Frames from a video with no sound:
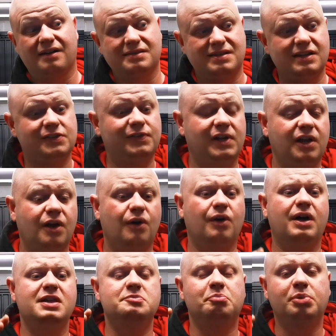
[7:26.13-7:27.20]
because this
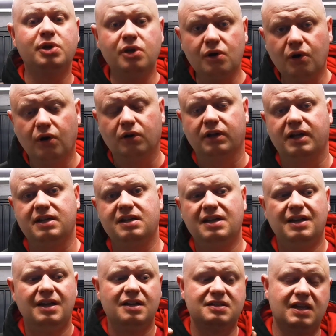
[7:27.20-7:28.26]
video is purely
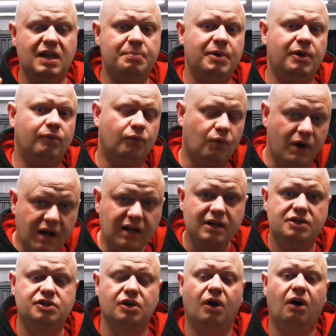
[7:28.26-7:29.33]
to keep it really
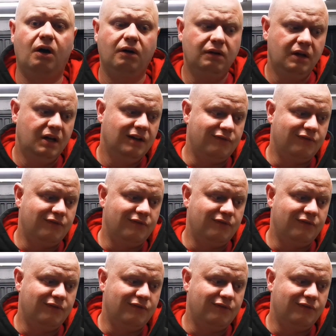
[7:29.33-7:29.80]
short